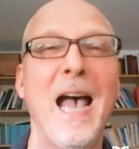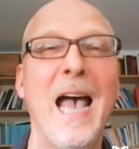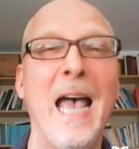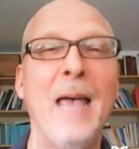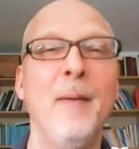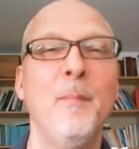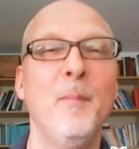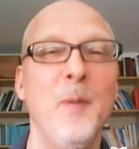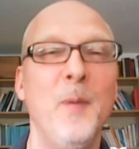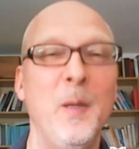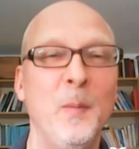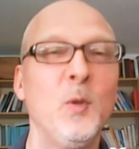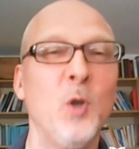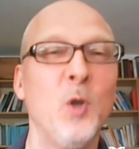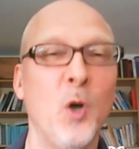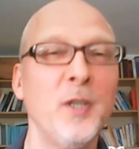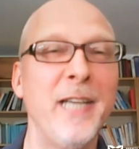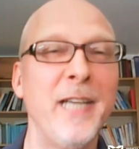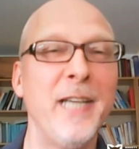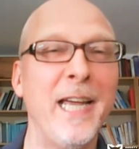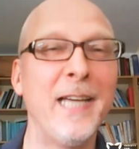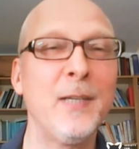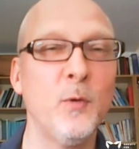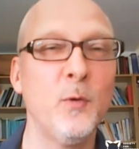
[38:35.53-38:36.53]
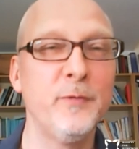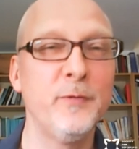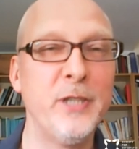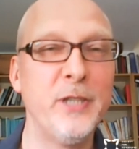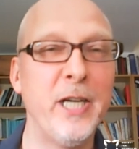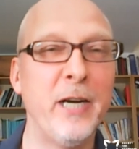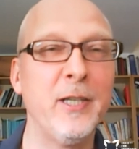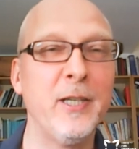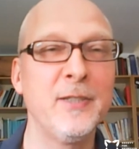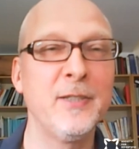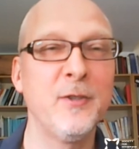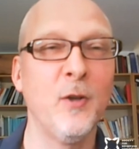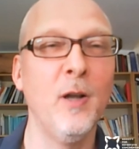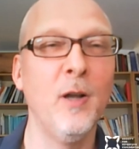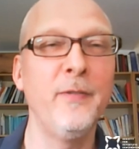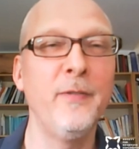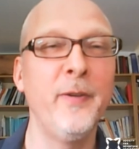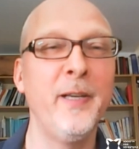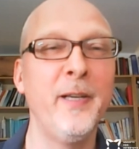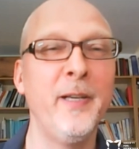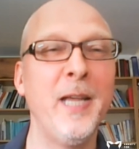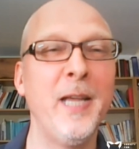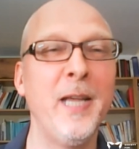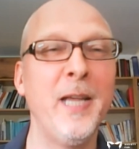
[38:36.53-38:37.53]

I'm in contact with Jerry Sullivan,